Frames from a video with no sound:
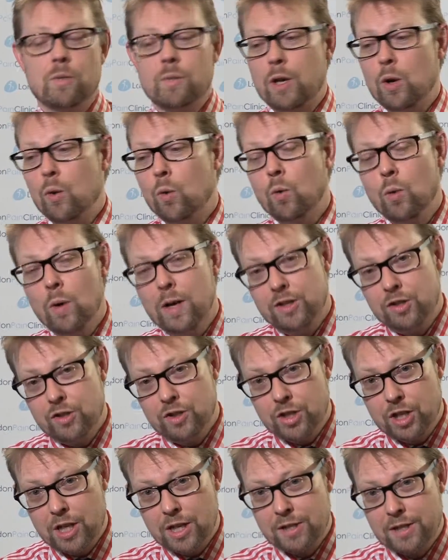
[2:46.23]
We always
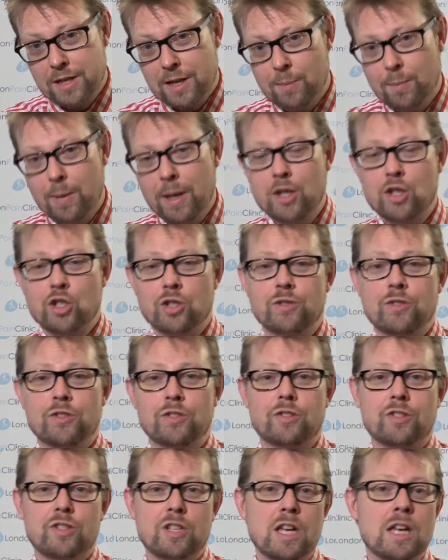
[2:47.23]
suggest our patients are
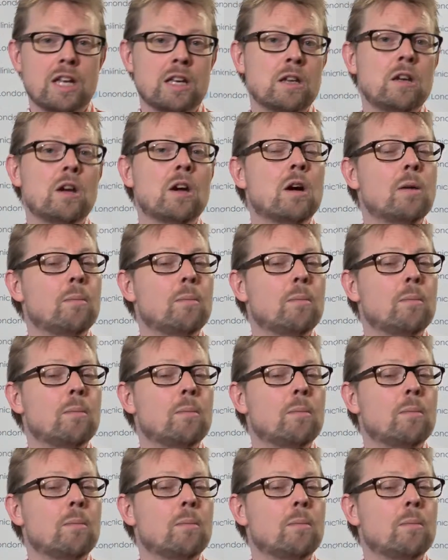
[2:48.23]
seen